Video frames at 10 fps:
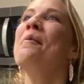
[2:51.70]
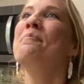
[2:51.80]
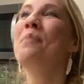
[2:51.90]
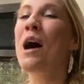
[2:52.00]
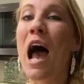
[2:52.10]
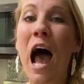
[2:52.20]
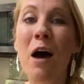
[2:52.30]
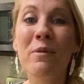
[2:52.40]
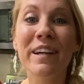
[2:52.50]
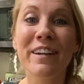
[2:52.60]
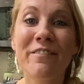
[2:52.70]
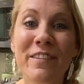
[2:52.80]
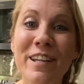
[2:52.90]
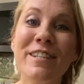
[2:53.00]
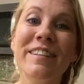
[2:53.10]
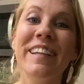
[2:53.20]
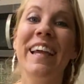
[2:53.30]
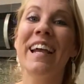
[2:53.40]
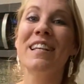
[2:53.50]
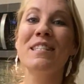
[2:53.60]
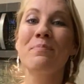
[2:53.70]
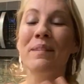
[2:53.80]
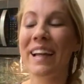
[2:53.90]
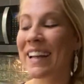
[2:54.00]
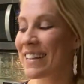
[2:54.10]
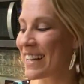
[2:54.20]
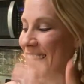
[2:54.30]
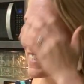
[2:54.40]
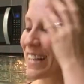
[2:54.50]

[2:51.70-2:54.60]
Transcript: But how we're gonna visually explain this